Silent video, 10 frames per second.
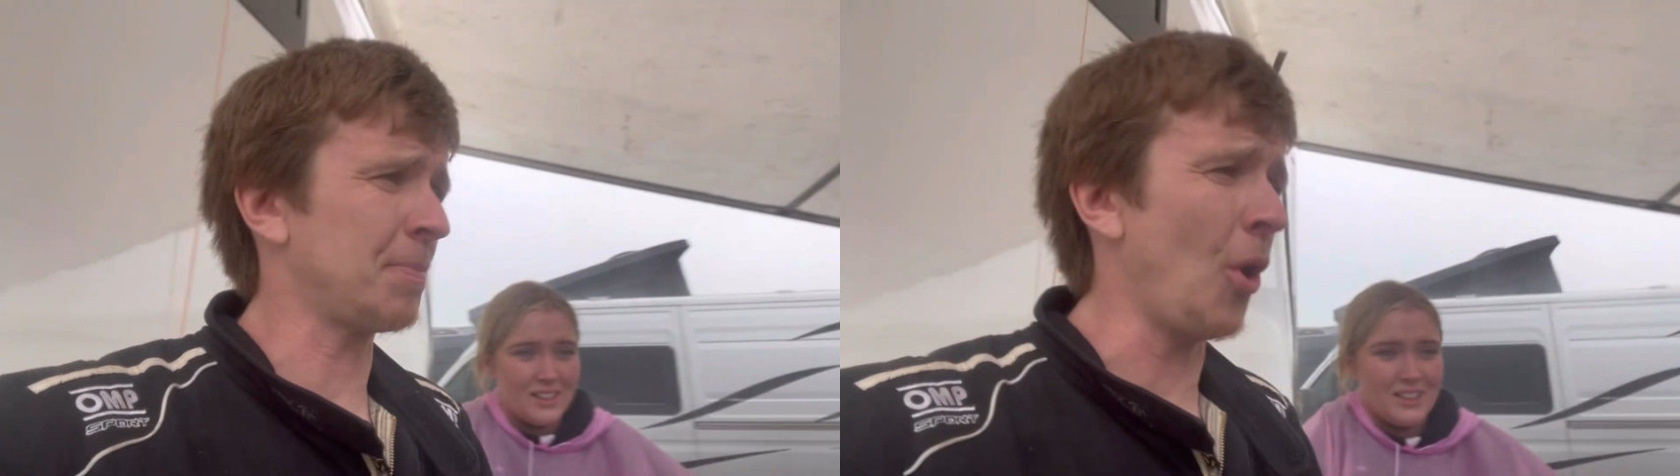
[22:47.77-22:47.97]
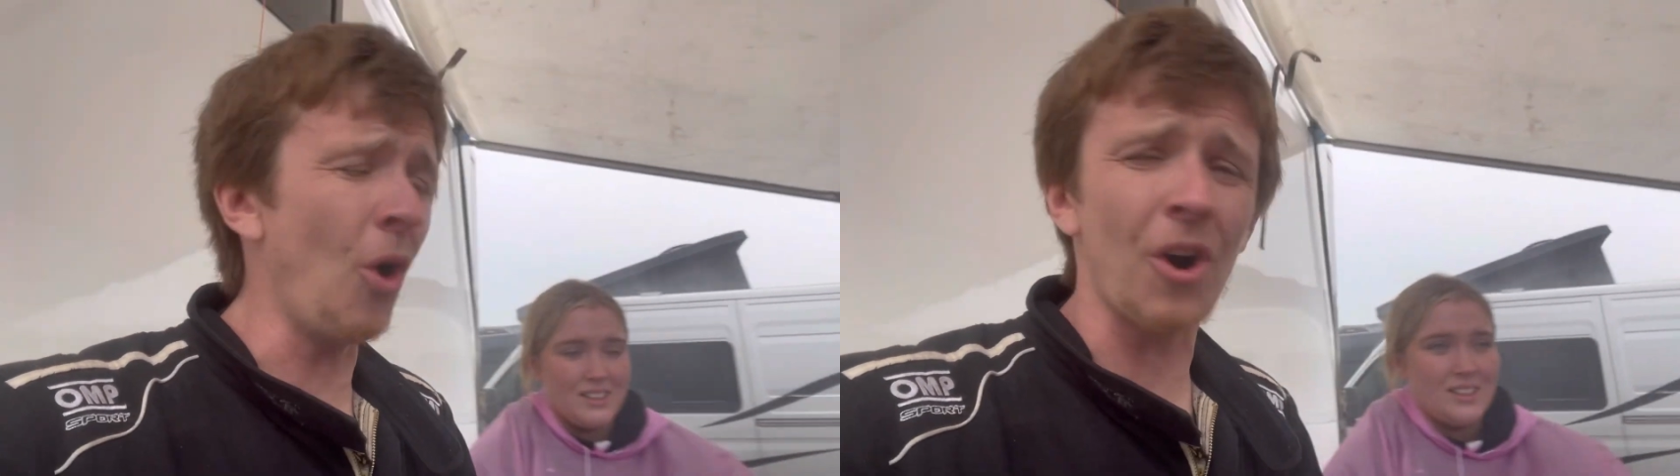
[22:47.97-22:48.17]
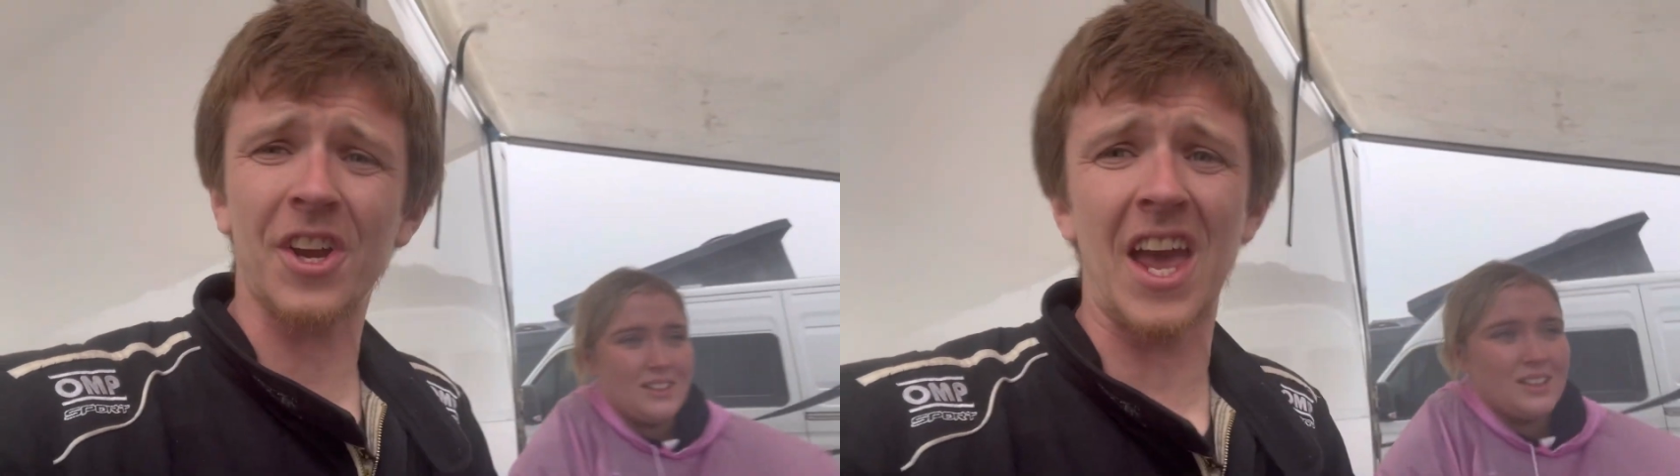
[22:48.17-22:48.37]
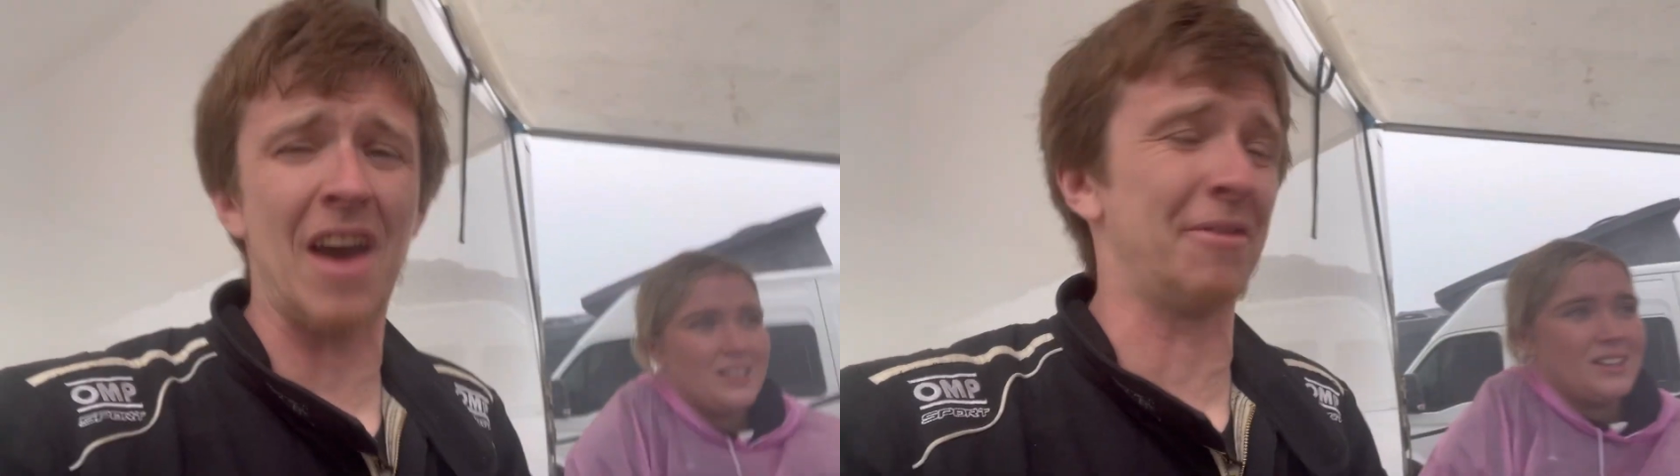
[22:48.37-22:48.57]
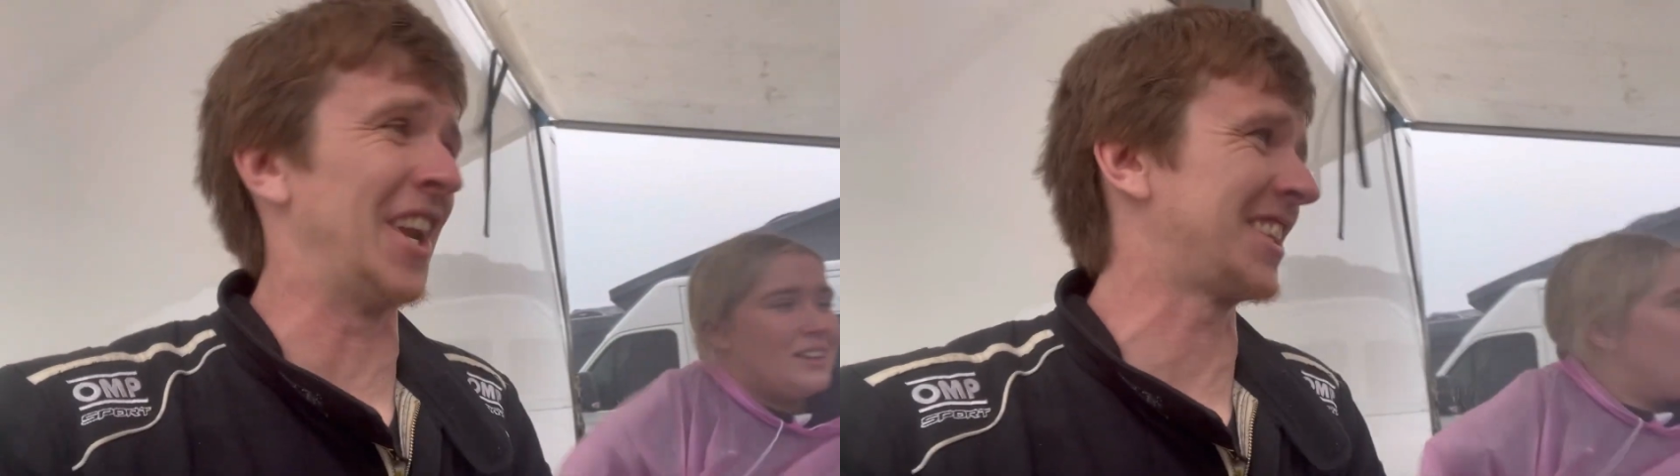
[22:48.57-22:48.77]
poor
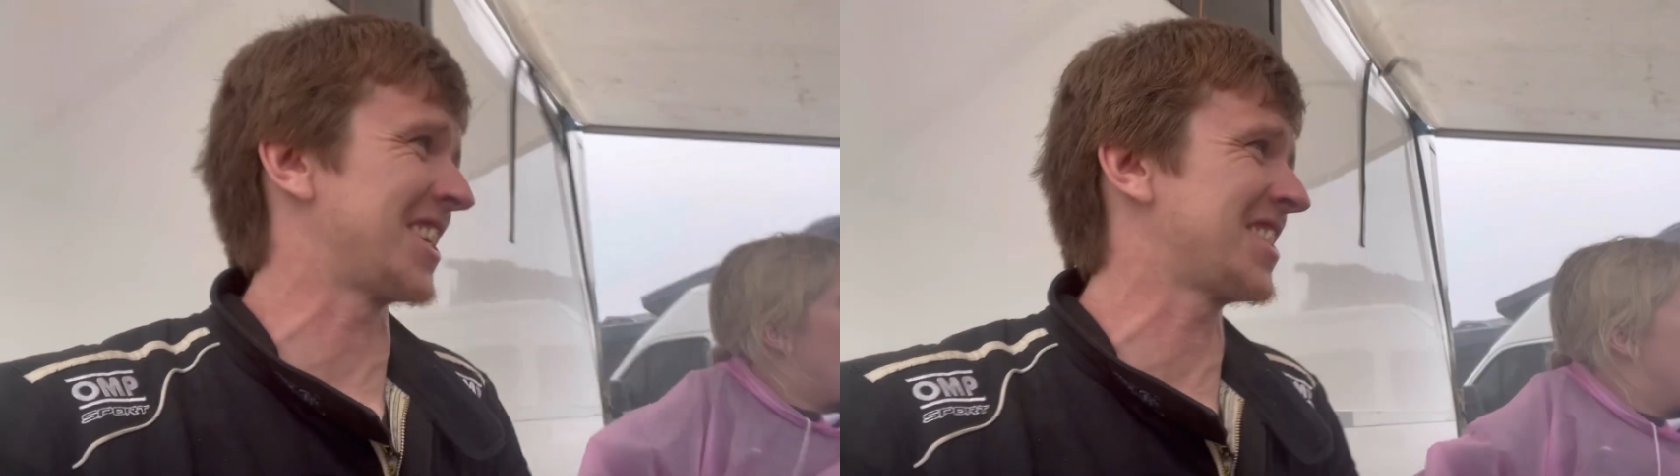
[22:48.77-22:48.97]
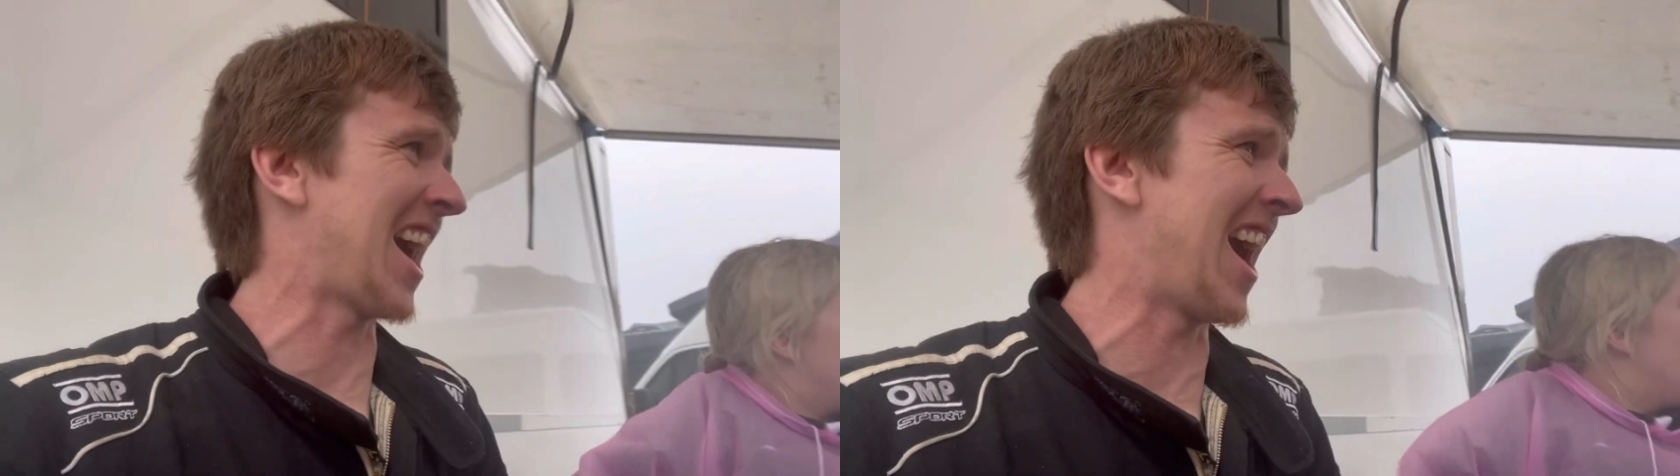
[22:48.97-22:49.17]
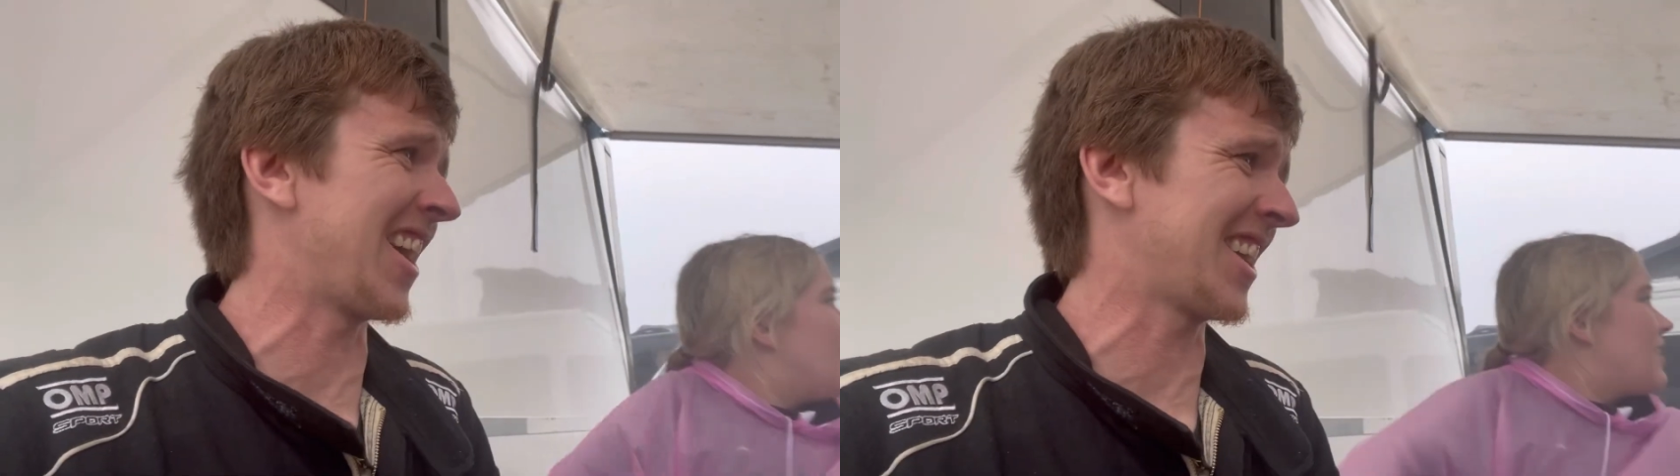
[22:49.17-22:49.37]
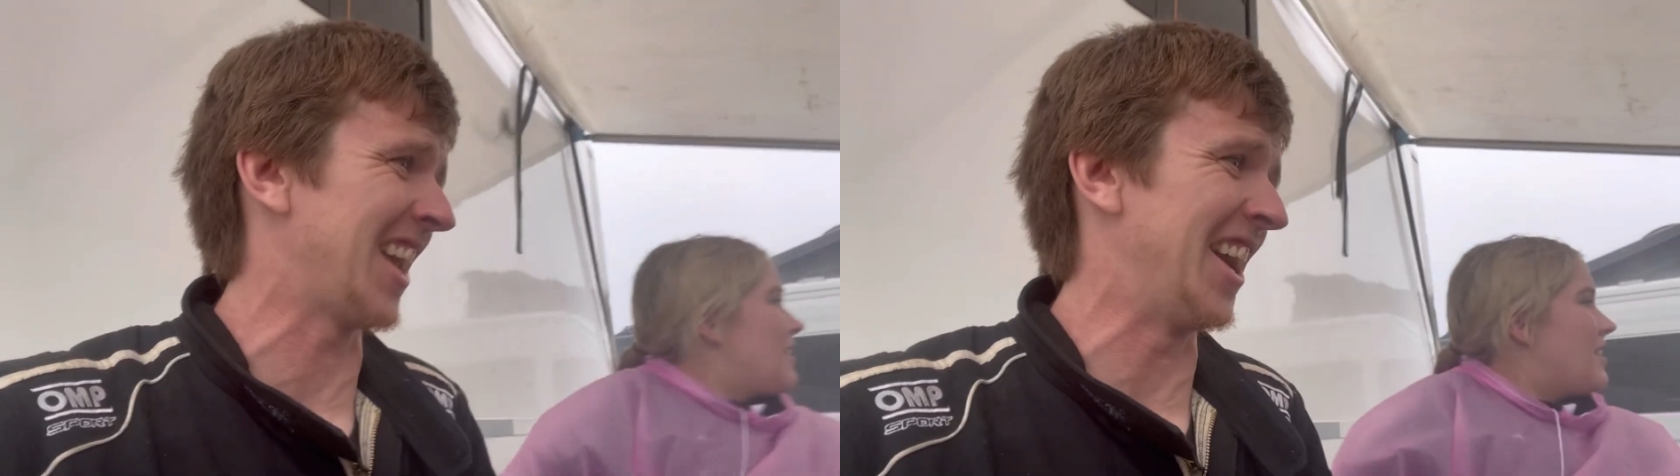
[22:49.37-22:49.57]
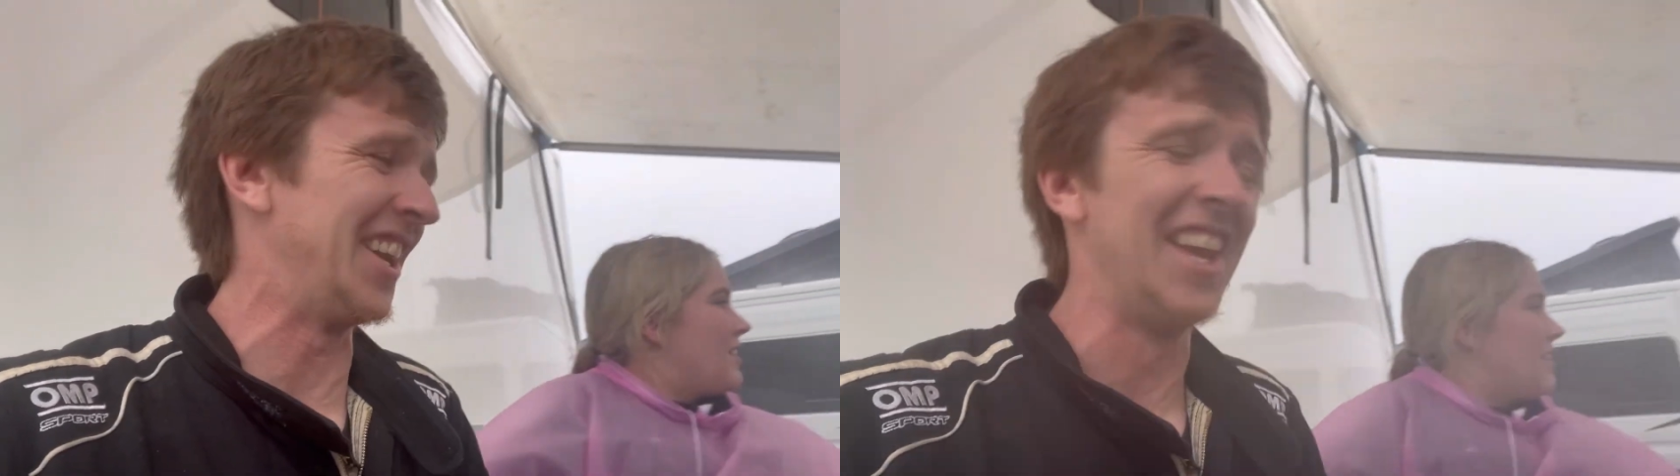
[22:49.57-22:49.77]
Kevin at the start line.